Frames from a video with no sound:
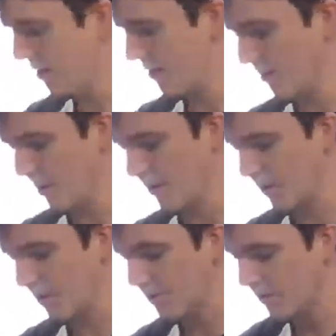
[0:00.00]
add the 30
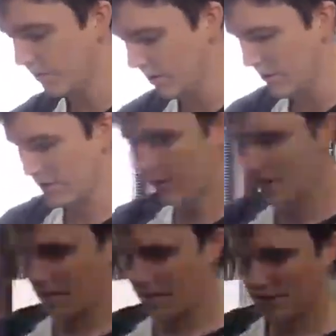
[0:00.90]
microliters of flush
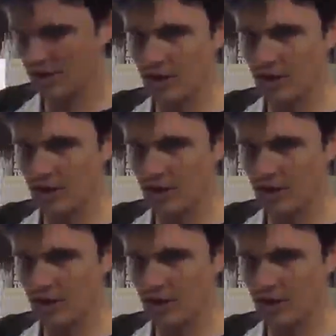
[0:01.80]
tether